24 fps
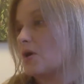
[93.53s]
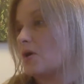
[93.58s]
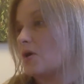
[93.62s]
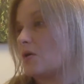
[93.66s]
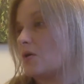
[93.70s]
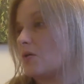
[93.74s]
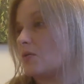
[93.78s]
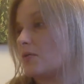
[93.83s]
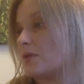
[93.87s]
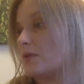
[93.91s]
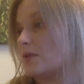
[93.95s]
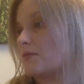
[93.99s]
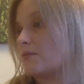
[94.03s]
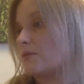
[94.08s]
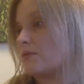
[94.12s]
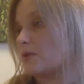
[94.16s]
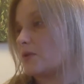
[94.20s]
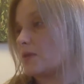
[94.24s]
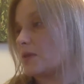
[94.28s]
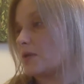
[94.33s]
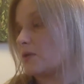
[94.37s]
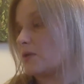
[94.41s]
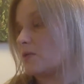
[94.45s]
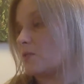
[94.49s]
Only for a
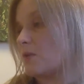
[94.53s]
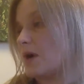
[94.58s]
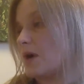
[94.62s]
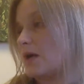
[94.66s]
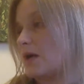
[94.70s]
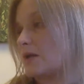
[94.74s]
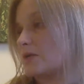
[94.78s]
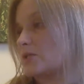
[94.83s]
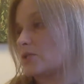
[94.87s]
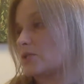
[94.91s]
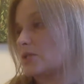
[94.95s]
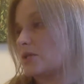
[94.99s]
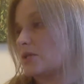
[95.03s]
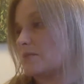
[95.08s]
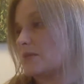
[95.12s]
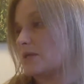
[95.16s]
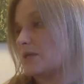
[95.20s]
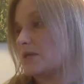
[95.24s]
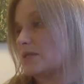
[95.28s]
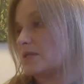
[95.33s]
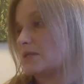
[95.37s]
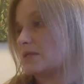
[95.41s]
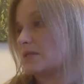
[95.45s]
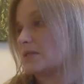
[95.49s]
little while, she
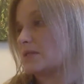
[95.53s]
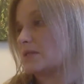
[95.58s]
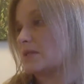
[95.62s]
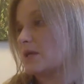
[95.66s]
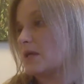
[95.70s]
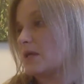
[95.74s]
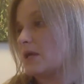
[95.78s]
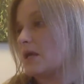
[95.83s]
admits,